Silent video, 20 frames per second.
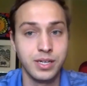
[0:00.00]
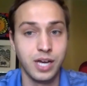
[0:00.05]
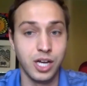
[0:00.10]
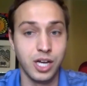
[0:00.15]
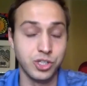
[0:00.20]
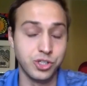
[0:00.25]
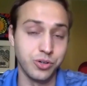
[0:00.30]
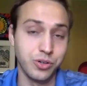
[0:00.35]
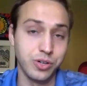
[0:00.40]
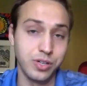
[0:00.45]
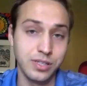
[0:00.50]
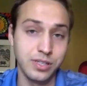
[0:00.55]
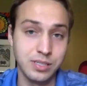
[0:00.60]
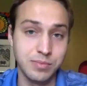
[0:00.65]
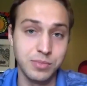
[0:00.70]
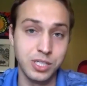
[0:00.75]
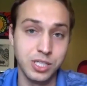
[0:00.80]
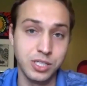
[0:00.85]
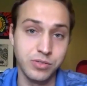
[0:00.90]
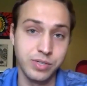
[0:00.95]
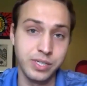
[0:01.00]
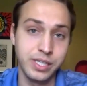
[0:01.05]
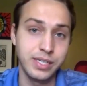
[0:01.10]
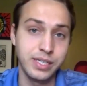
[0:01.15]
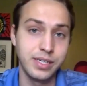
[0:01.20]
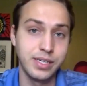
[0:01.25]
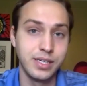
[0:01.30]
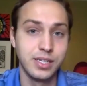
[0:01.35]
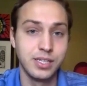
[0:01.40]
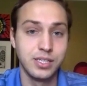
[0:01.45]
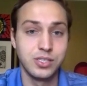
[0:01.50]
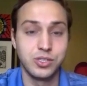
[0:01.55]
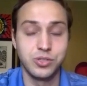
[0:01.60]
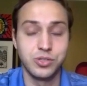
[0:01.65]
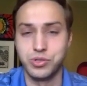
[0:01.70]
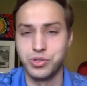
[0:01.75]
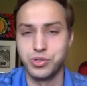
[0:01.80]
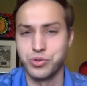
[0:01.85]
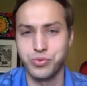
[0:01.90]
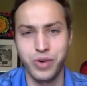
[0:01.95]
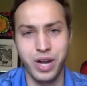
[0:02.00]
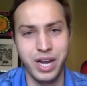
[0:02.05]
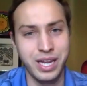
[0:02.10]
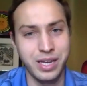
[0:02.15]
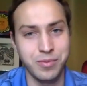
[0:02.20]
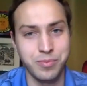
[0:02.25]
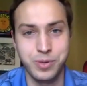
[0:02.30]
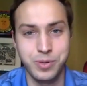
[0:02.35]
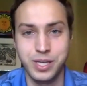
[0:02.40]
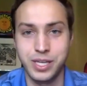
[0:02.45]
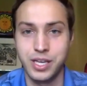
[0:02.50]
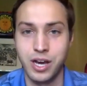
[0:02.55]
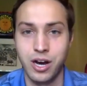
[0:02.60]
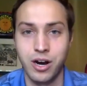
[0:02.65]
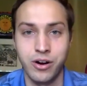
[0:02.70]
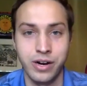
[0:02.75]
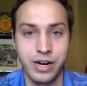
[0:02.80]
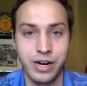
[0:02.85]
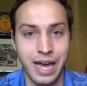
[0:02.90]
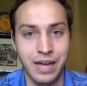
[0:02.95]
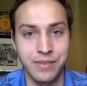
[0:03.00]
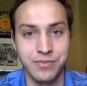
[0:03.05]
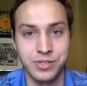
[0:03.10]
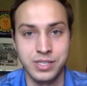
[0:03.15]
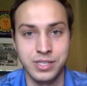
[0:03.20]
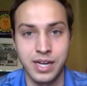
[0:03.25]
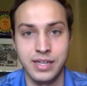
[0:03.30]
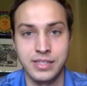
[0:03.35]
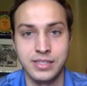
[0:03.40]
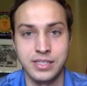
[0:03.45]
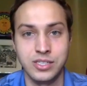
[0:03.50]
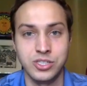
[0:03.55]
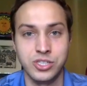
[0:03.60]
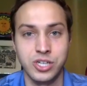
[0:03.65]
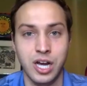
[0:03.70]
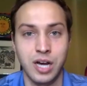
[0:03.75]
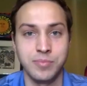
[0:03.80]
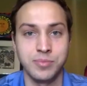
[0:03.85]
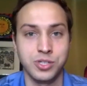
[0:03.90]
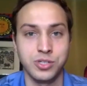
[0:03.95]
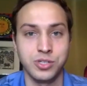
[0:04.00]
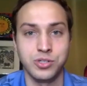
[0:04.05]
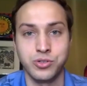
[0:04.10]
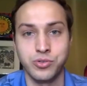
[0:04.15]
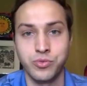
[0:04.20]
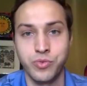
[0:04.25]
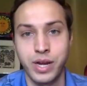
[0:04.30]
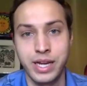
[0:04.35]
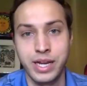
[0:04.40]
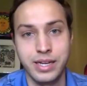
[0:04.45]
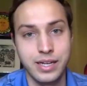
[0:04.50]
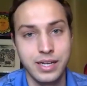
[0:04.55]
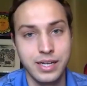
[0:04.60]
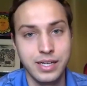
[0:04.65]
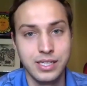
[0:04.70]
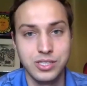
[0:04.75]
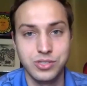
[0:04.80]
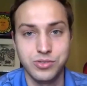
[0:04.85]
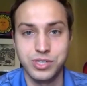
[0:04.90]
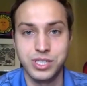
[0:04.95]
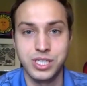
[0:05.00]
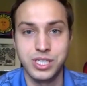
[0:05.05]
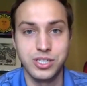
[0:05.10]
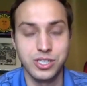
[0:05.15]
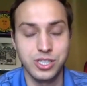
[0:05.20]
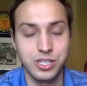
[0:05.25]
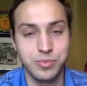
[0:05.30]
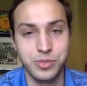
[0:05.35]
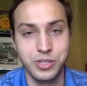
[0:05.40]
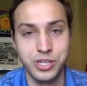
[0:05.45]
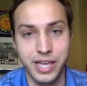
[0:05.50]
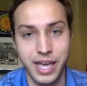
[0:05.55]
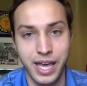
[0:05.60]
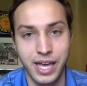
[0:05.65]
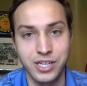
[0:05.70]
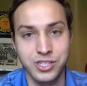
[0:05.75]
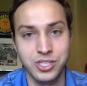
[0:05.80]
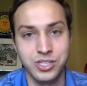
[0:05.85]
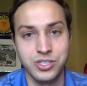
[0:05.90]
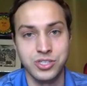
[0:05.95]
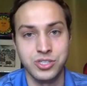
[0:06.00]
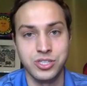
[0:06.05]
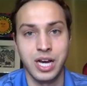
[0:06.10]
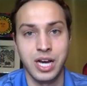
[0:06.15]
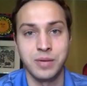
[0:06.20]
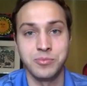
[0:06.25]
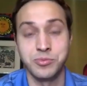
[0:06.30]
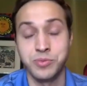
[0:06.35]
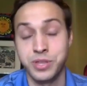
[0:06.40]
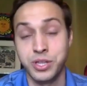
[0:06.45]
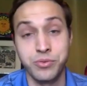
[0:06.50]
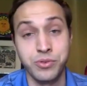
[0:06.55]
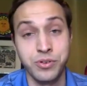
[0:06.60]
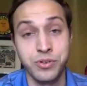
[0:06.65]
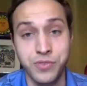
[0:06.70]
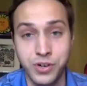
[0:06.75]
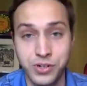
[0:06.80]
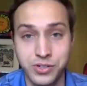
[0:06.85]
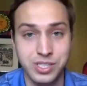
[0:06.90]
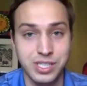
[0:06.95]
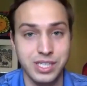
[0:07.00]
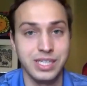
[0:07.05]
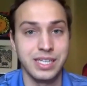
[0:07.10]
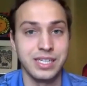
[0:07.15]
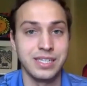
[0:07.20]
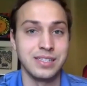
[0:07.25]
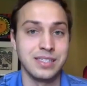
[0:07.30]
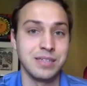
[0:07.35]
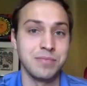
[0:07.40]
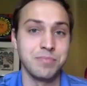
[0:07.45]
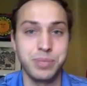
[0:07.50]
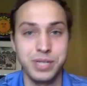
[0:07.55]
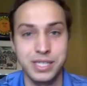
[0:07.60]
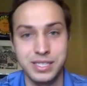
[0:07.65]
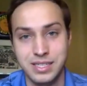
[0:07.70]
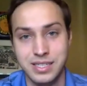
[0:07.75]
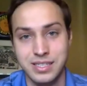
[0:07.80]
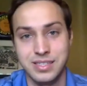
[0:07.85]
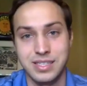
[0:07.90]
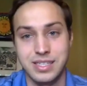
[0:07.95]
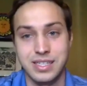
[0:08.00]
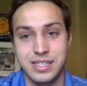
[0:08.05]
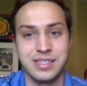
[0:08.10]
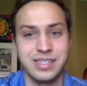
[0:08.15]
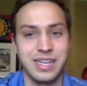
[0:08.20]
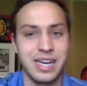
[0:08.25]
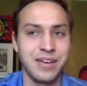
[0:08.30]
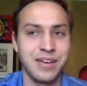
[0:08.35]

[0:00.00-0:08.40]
a journalism degree to great PR and advertising jobs or great strategic communications jobs with universities and businesses. I